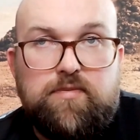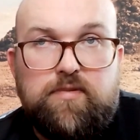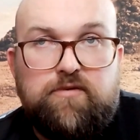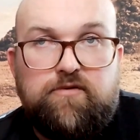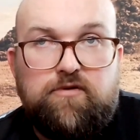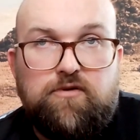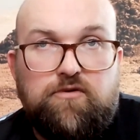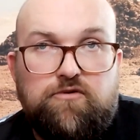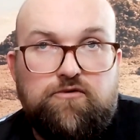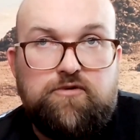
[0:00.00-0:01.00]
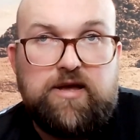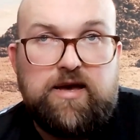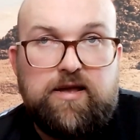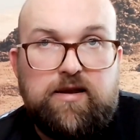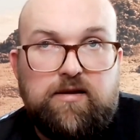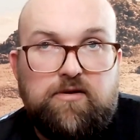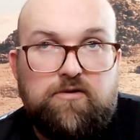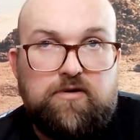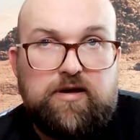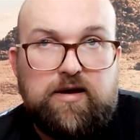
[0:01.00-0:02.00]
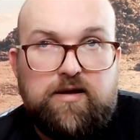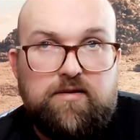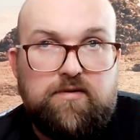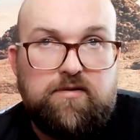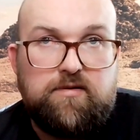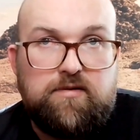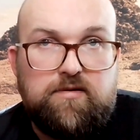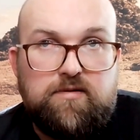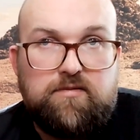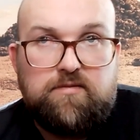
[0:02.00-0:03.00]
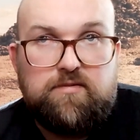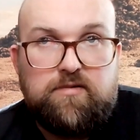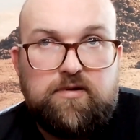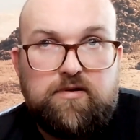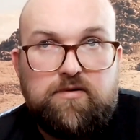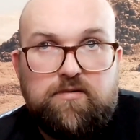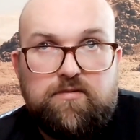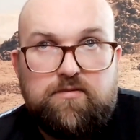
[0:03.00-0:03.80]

if you don't do that and you're kind of, you know,